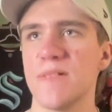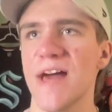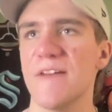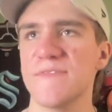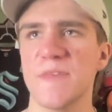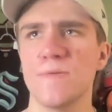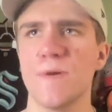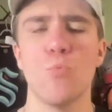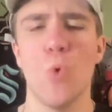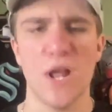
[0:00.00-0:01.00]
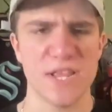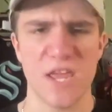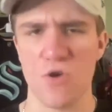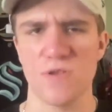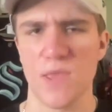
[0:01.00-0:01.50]
playoffs, I think, only one
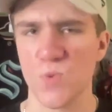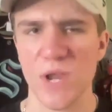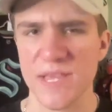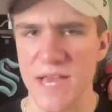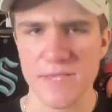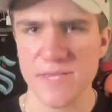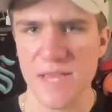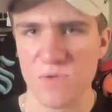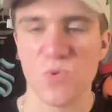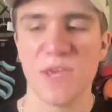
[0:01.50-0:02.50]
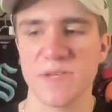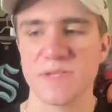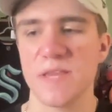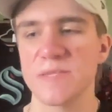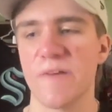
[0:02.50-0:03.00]
year in the 2010s, and that was
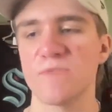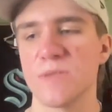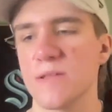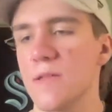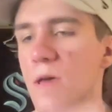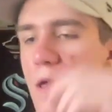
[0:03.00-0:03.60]
2016-17.